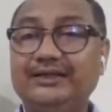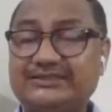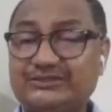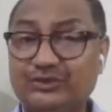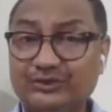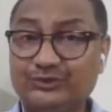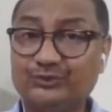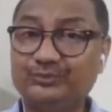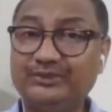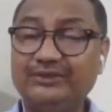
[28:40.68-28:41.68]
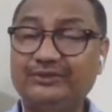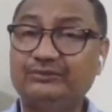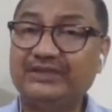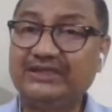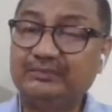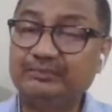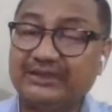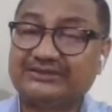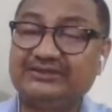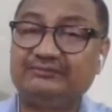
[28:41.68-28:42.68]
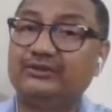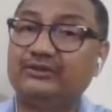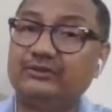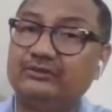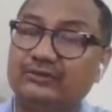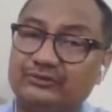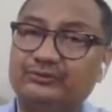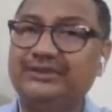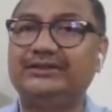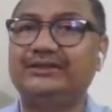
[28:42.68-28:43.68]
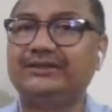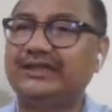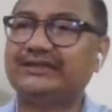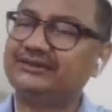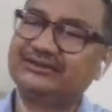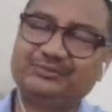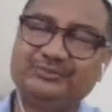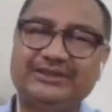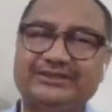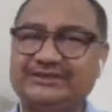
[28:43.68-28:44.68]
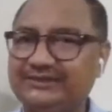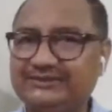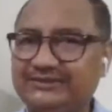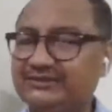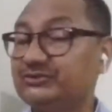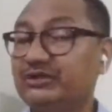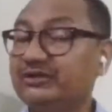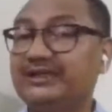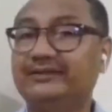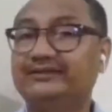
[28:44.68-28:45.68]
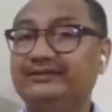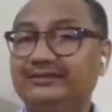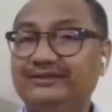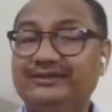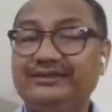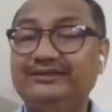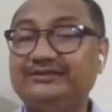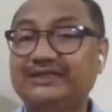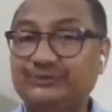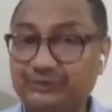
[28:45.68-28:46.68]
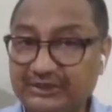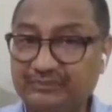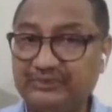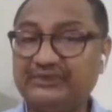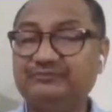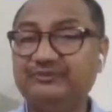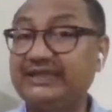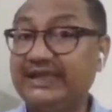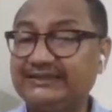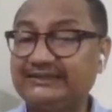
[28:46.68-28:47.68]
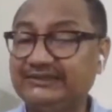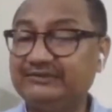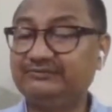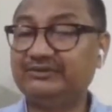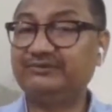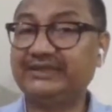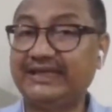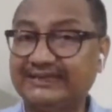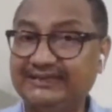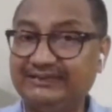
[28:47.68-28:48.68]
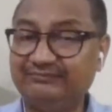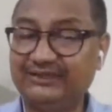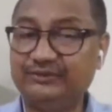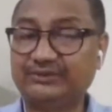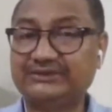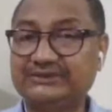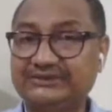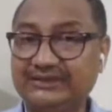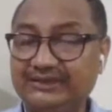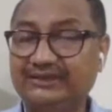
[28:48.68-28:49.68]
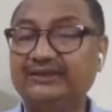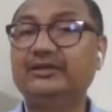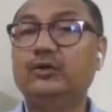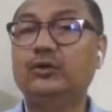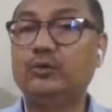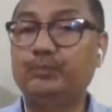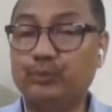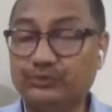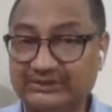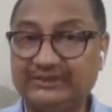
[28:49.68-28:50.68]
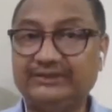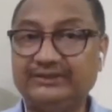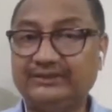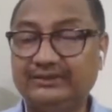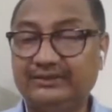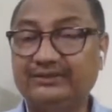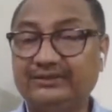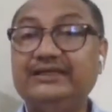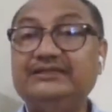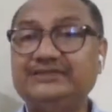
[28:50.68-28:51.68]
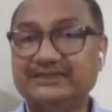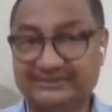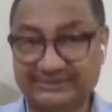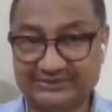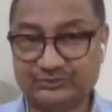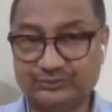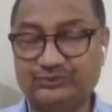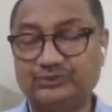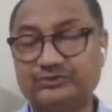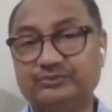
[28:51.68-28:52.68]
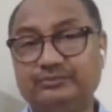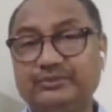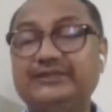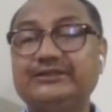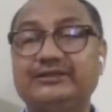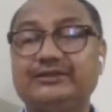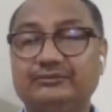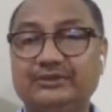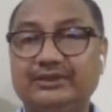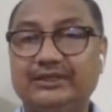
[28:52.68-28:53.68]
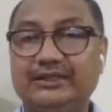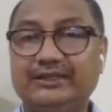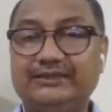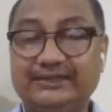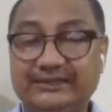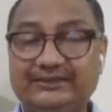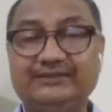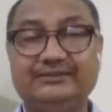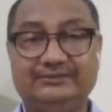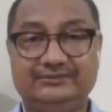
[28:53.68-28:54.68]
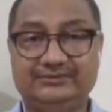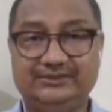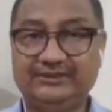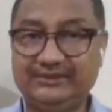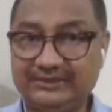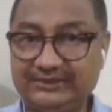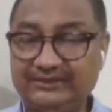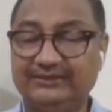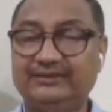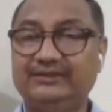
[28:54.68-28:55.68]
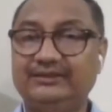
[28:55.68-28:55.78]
is not to be, you know, very passive and not, not do anything, let things be as it is. It's not that. It is actually being very active and very actively, you can say, opposing the injustices which was meted out. And he did it. He did it.